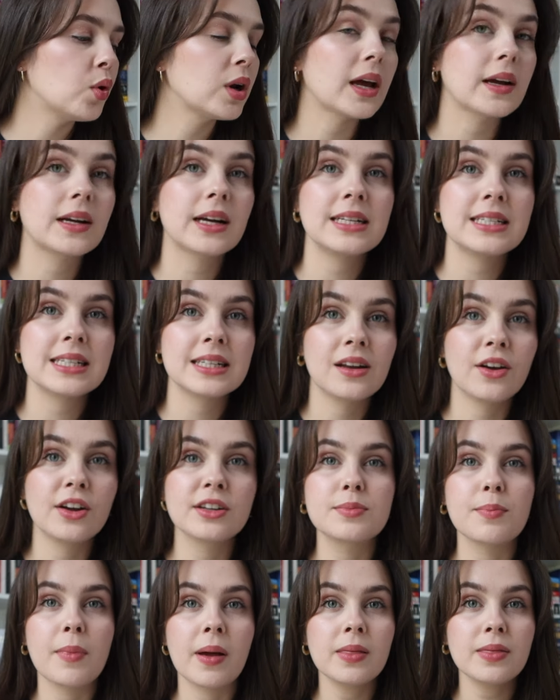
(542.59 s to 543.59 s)
Like I did
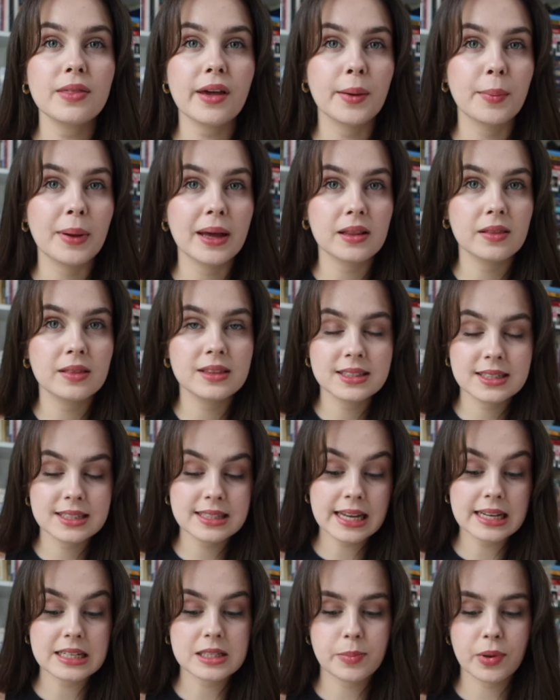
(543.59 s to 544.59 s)
last month, I picked
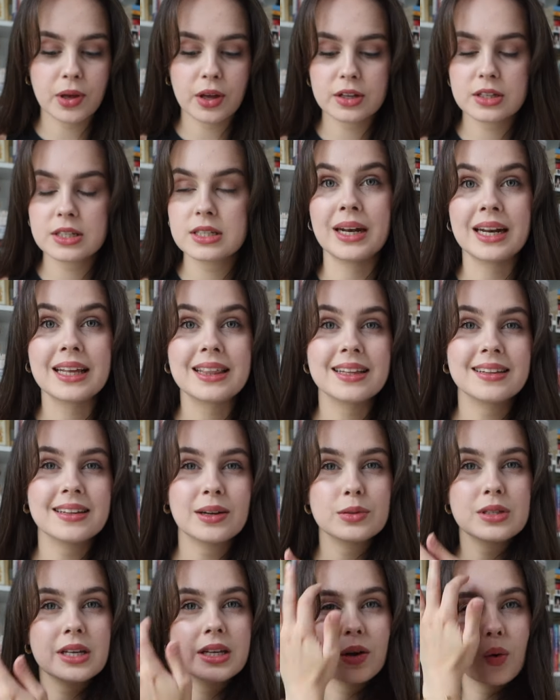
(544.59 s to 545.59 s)
6 books, and I think that
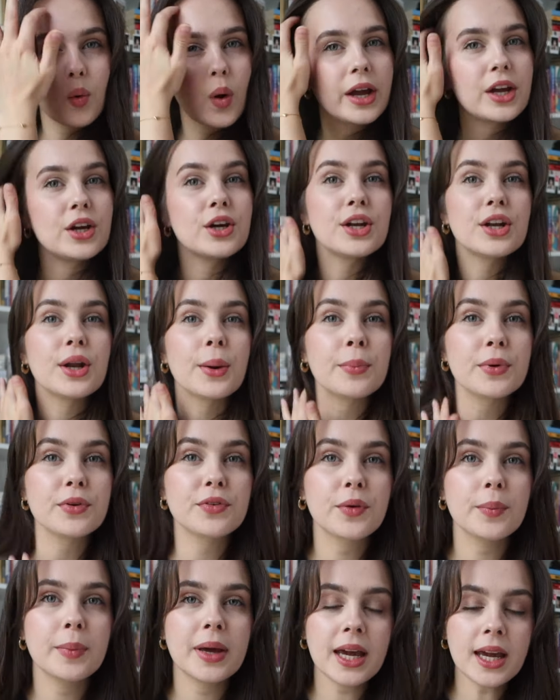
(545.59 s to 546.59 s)
was like quite a good number
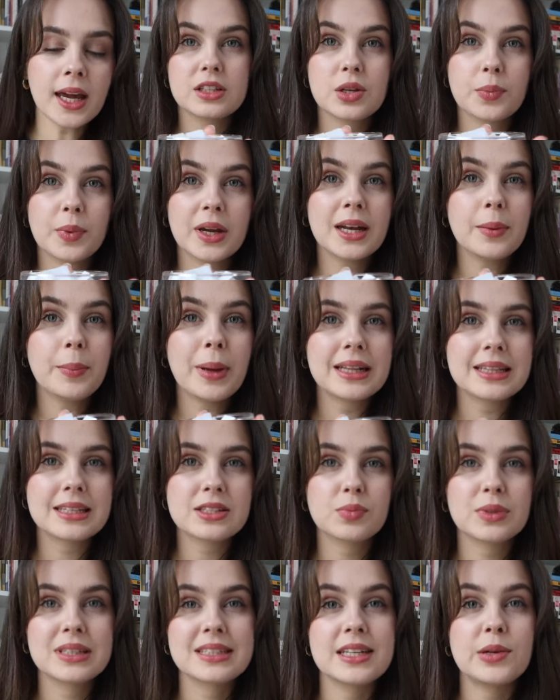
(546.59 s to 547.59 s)
for me. So we're gonna pick
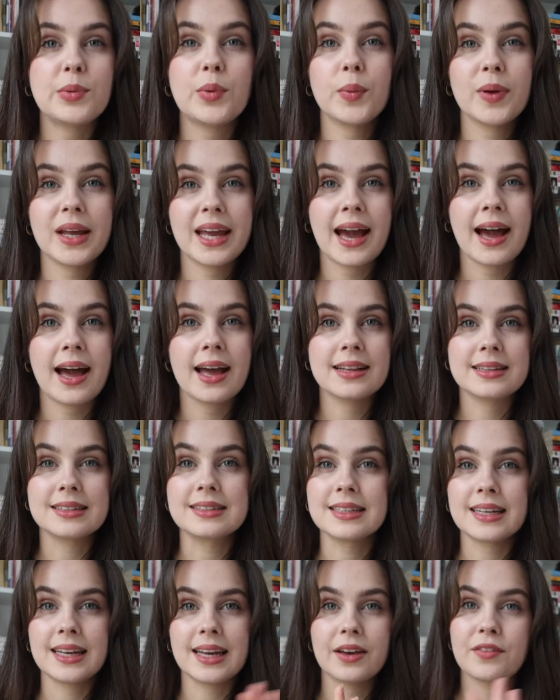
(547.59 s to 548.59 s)
this one, see what we get, and
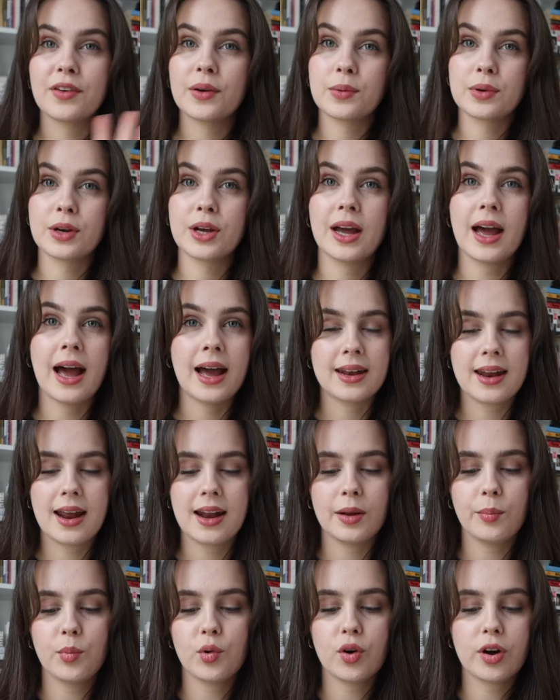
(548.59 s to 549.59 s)
see if I want to add
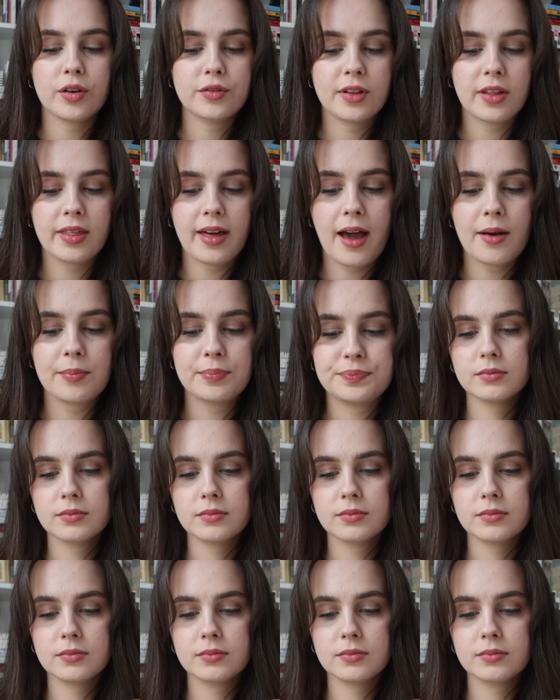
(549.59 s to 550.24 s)
any more after that.